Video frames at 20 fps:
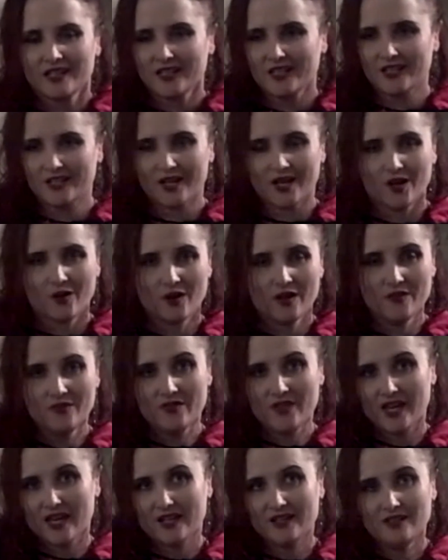you know,
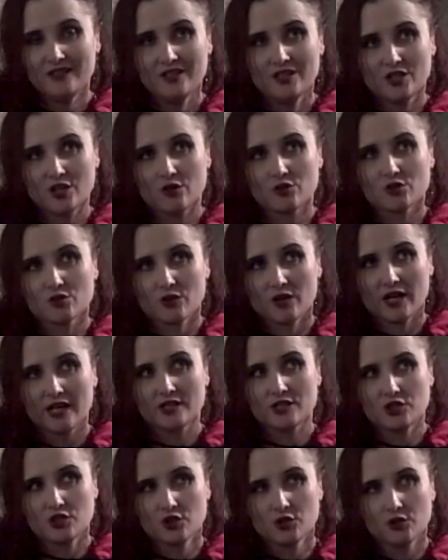and then, you know,
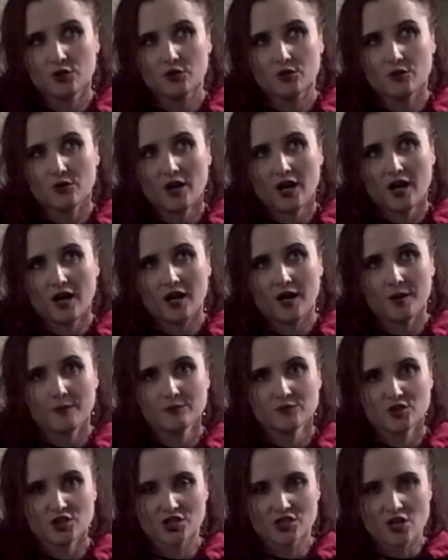try to
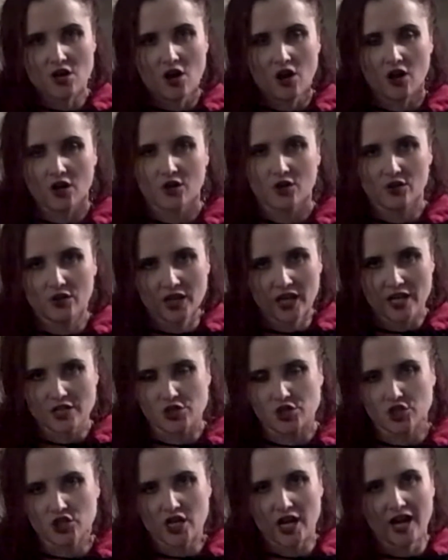just conquer
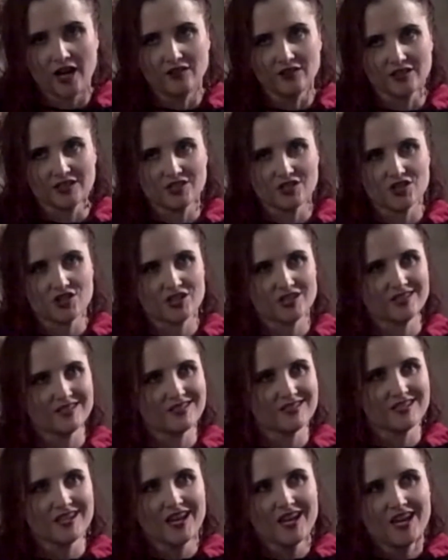each challenge
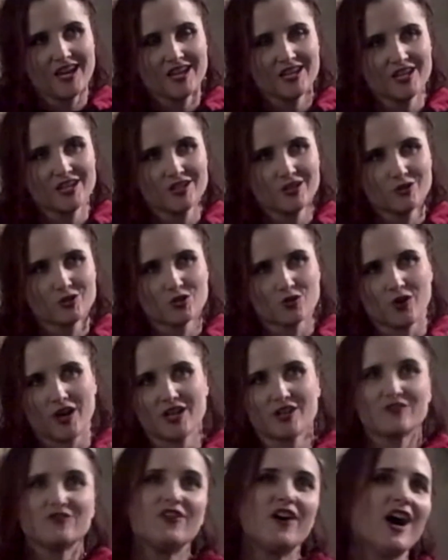and, you know,
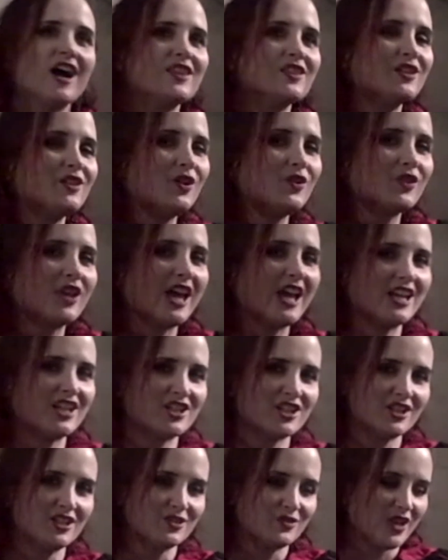try to find the
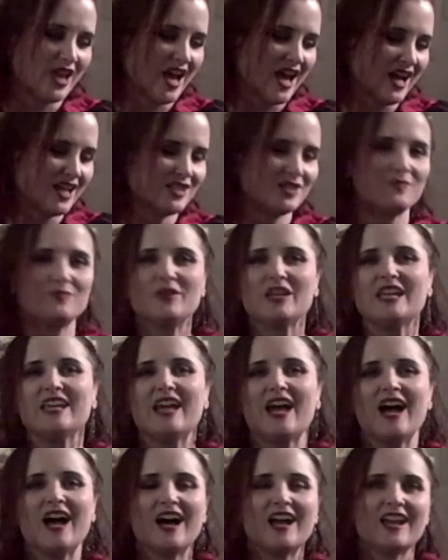locations you had to
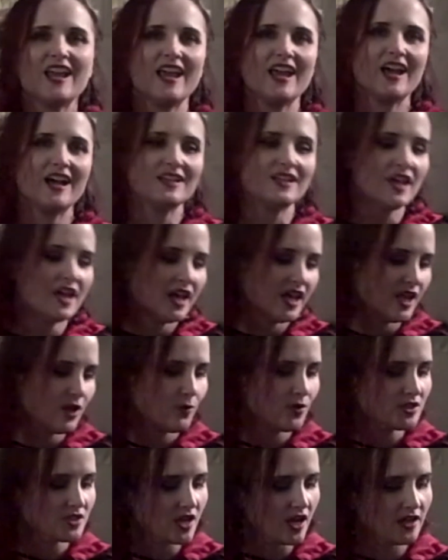be at. And it
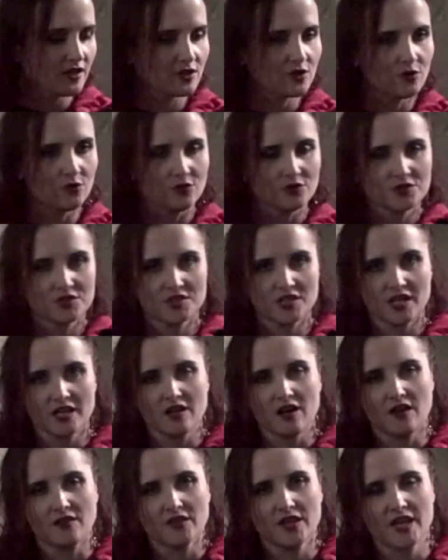was kind of cool
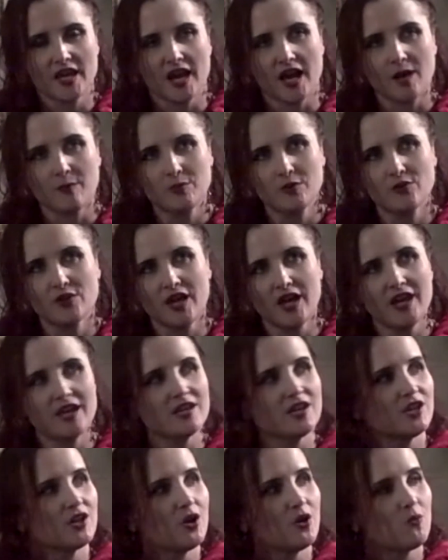seeing on the app,
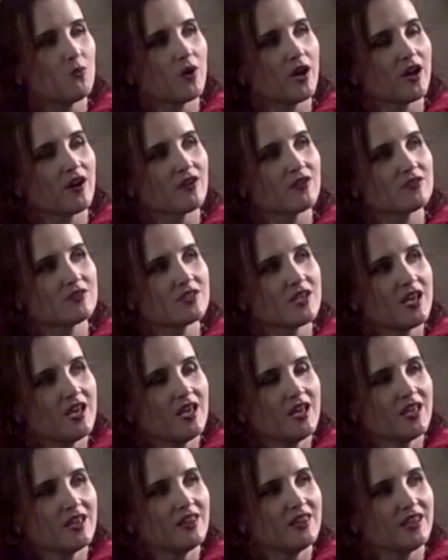okay, you know, where's
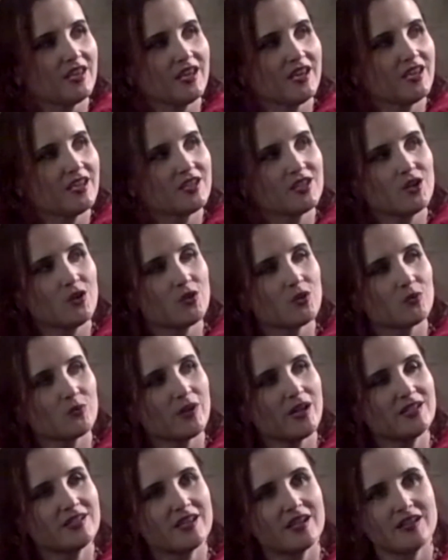the, you know, the
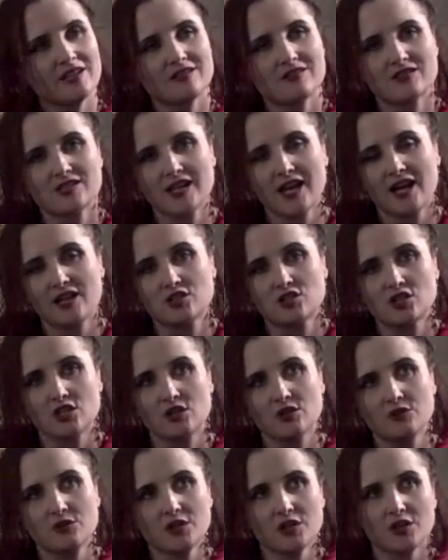Red King
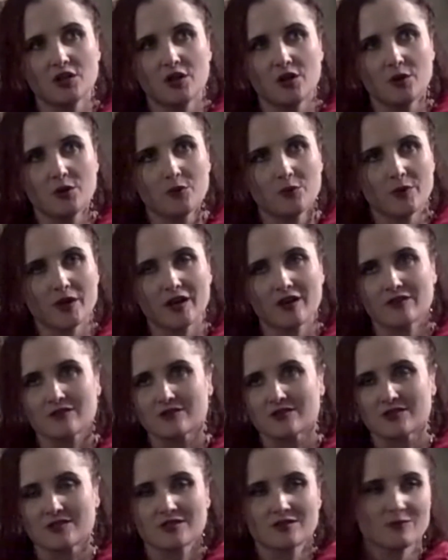statue, you know,
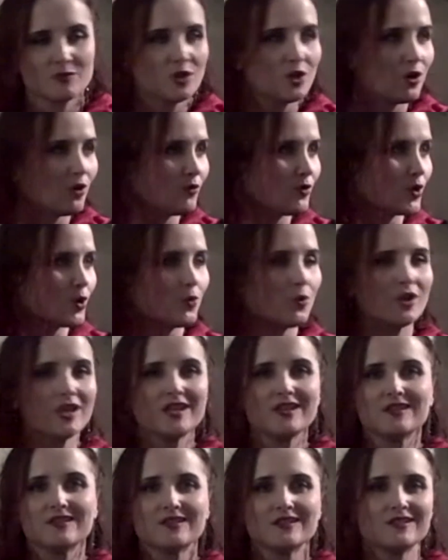where's, you know, the
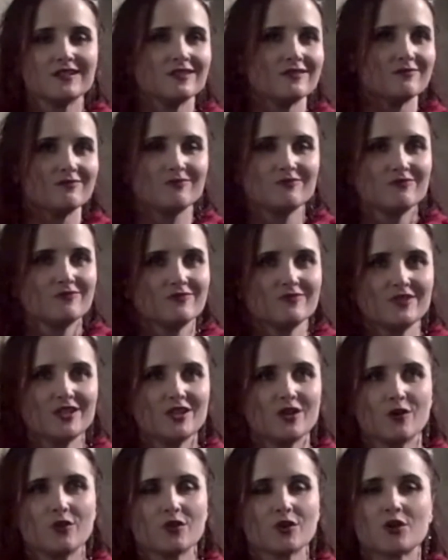Queen, the
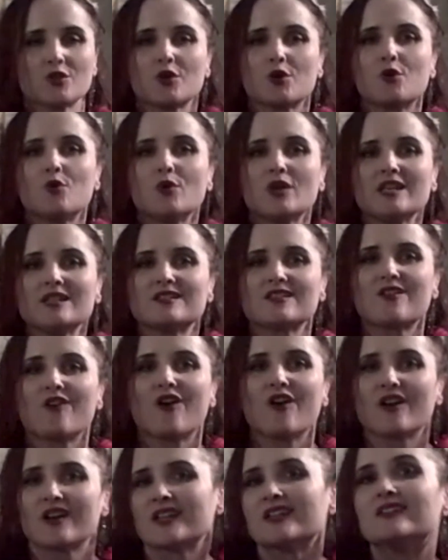Queen's
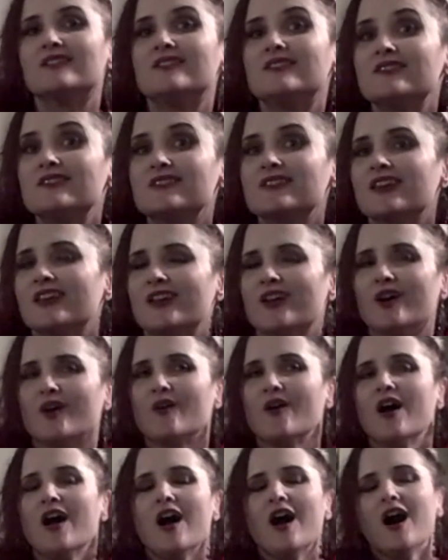Gardens, you
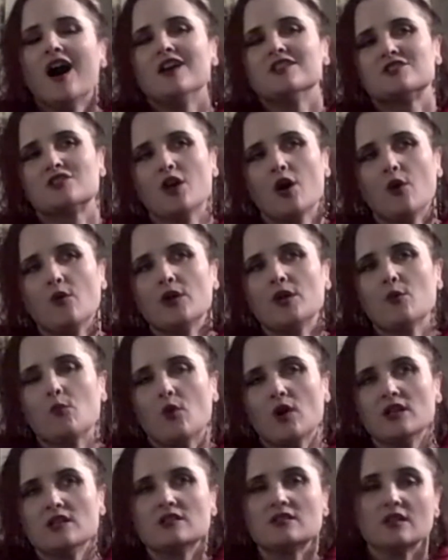know. So it
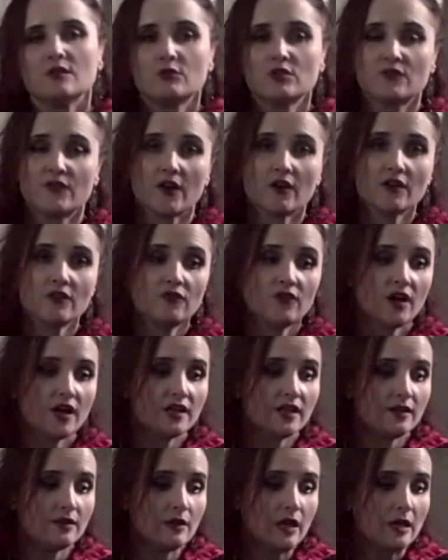was very
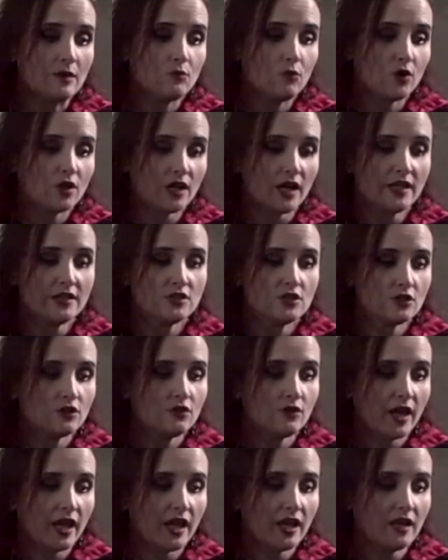fun. And would I
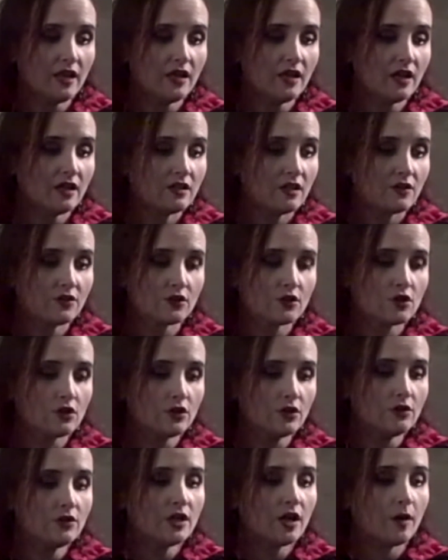do another
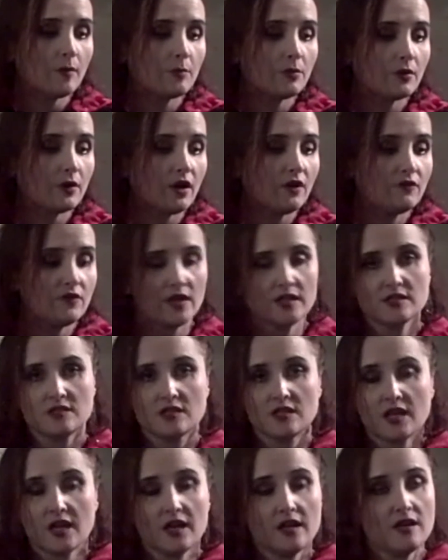CluedUpp event
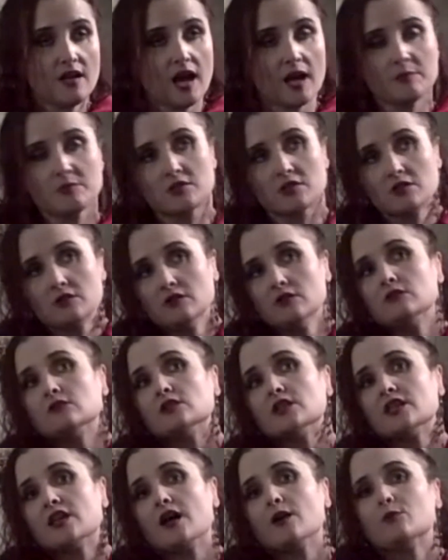again?
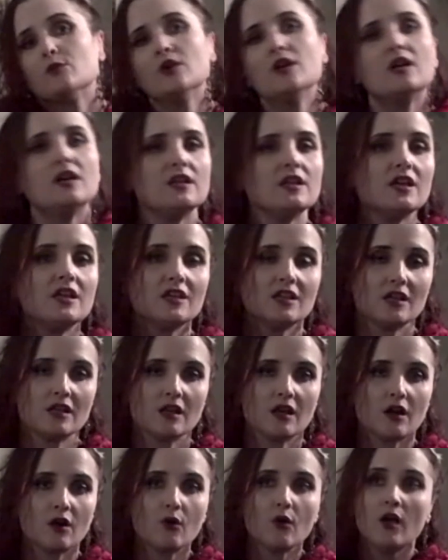Absolutely, I would, you
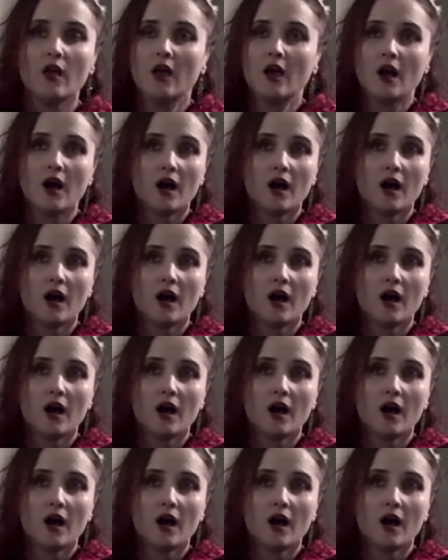know.